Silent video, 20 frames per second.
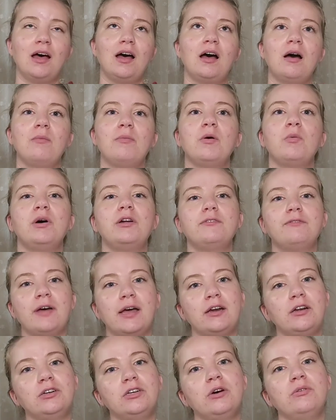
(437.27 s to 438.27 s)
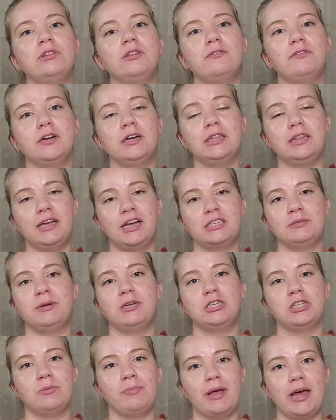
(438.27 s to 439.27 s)
One final note, the very last
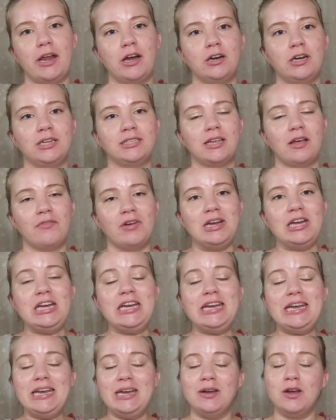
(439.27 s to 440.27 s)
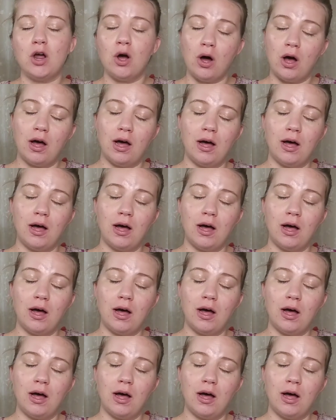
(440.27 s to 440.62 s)
page of the pattern does have a note